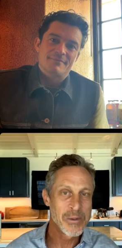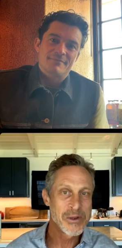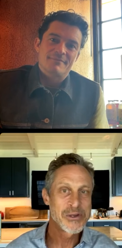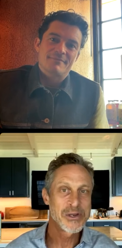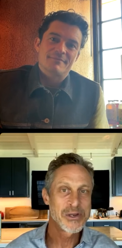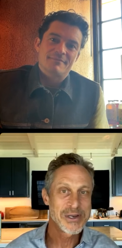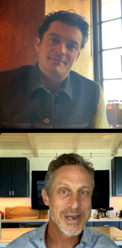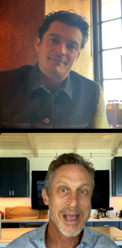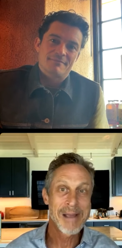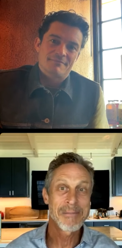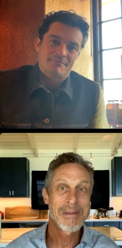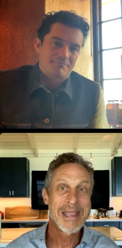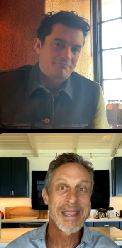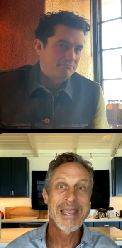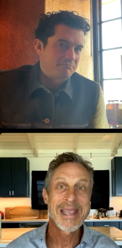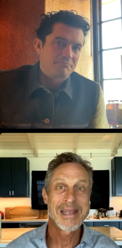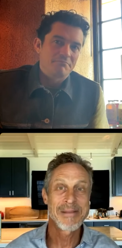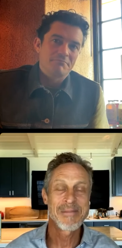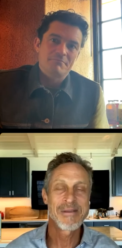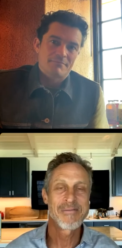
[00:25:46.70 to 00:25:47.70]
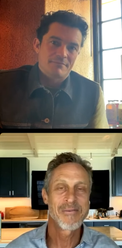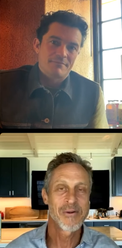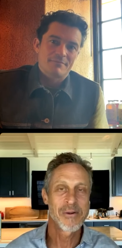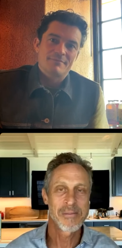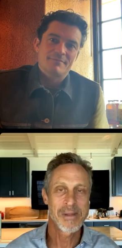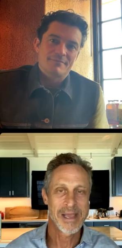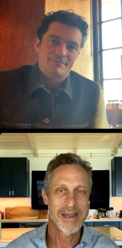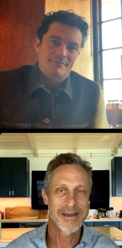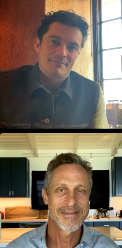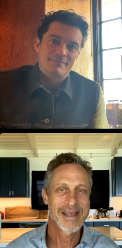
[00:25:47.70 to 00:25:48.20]
Speaker 1: we should not be eating
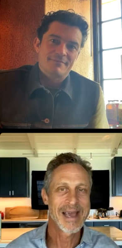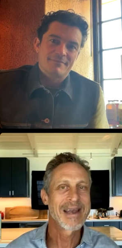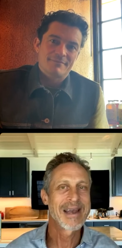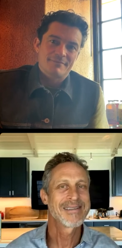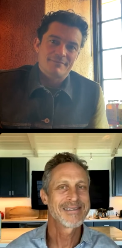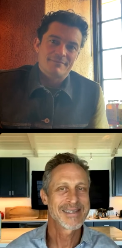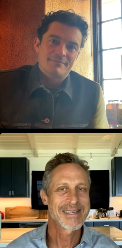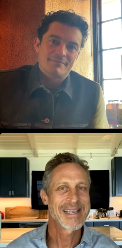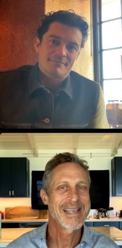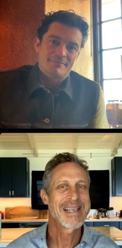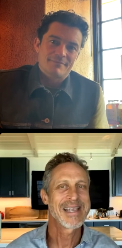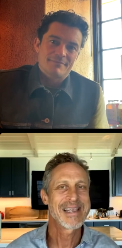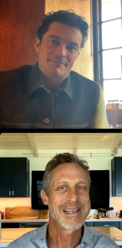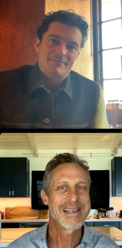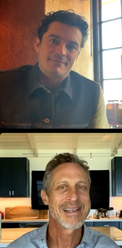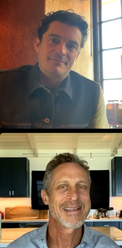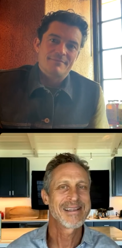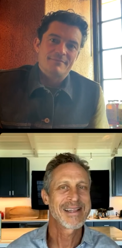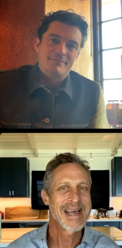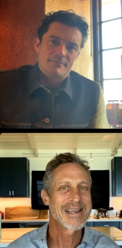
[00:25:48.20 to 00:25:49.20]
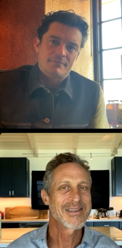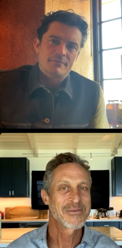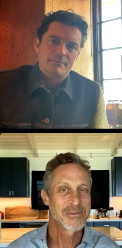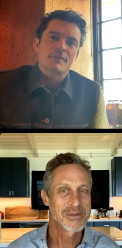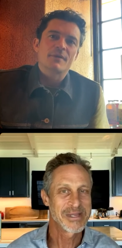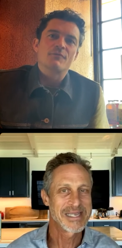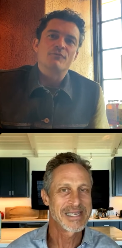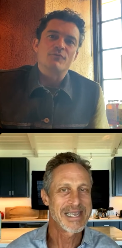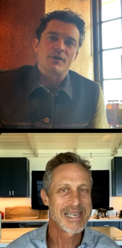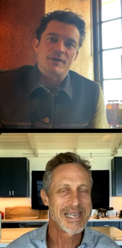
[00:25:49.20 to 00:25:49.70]
before bed. That is the key. That
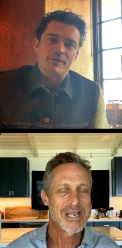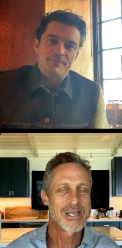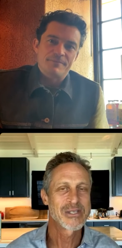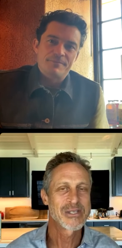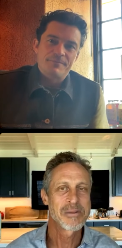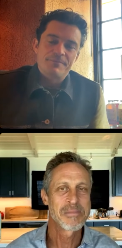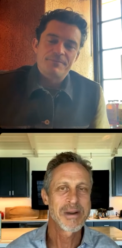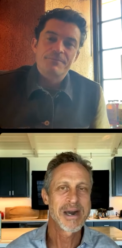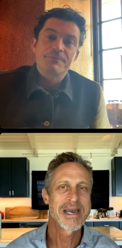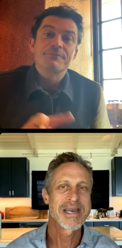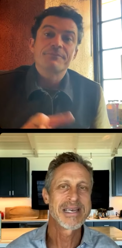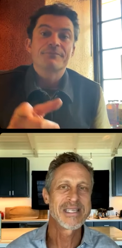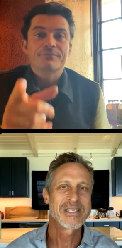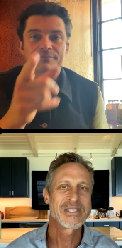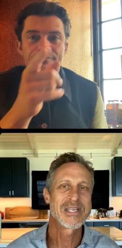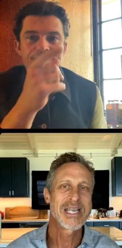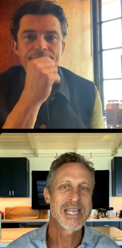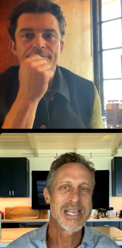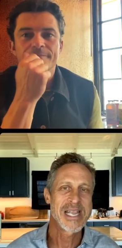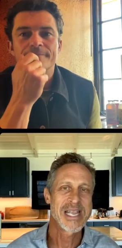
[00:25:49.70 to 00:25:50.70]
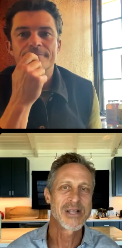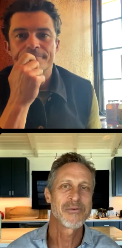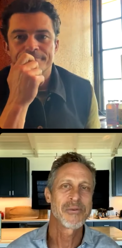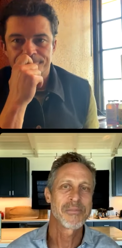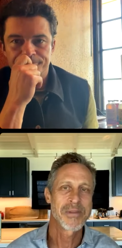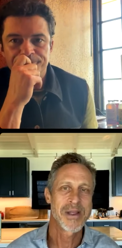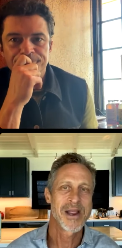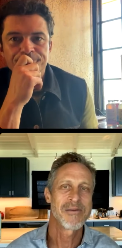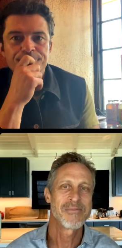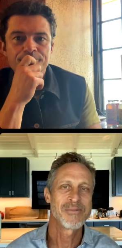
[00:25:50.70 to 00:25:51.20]
is really key because our body needs to heal,
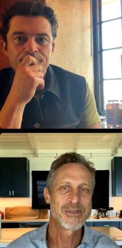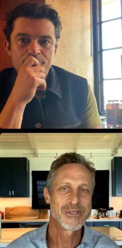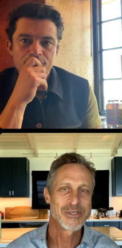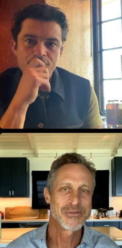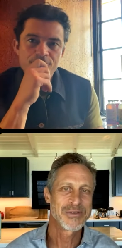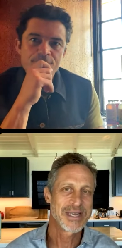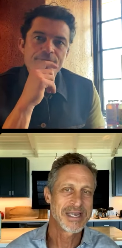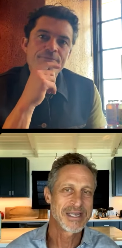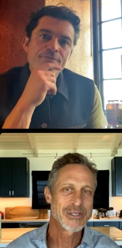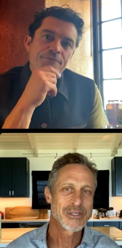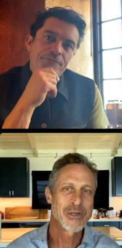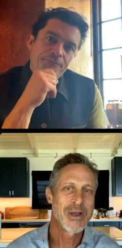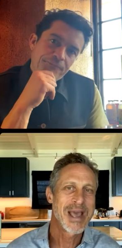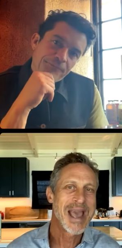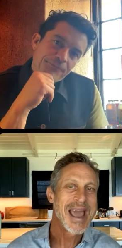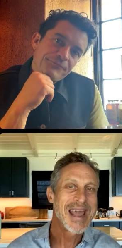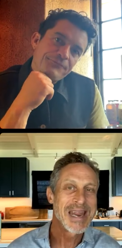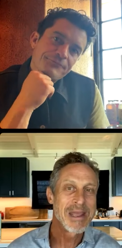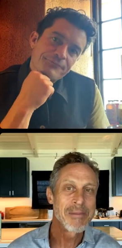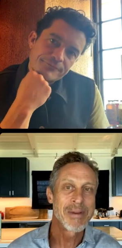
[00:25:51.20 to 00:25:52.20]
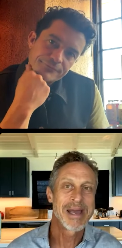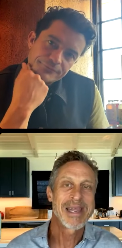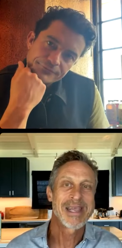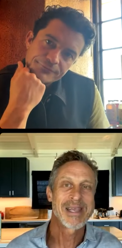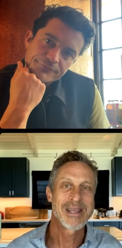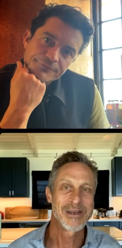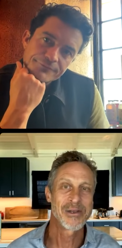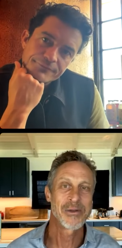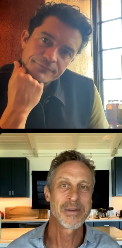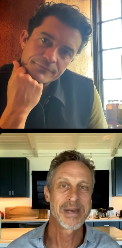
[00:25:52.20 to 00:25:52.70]
repair, and rejuvenate. So
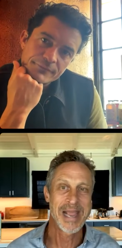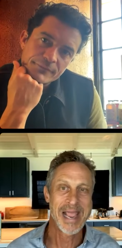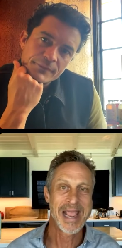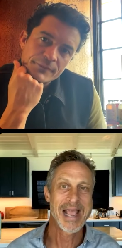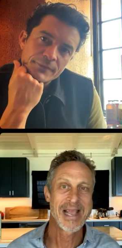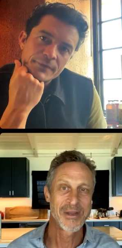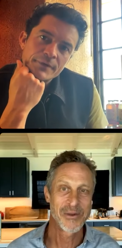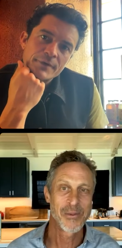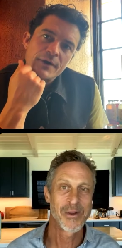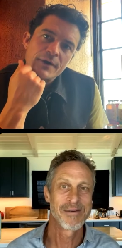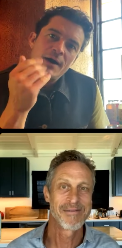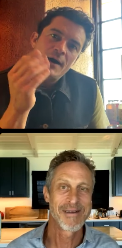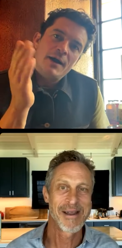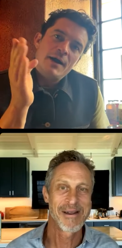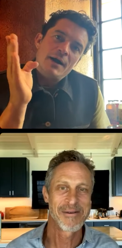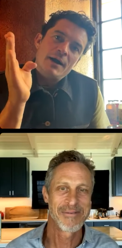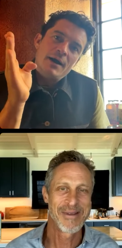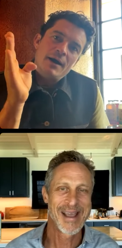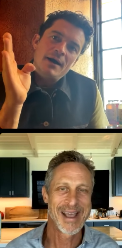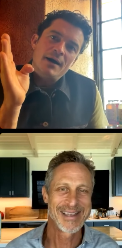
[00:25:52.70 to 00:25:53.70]
anybody can do a 12 hour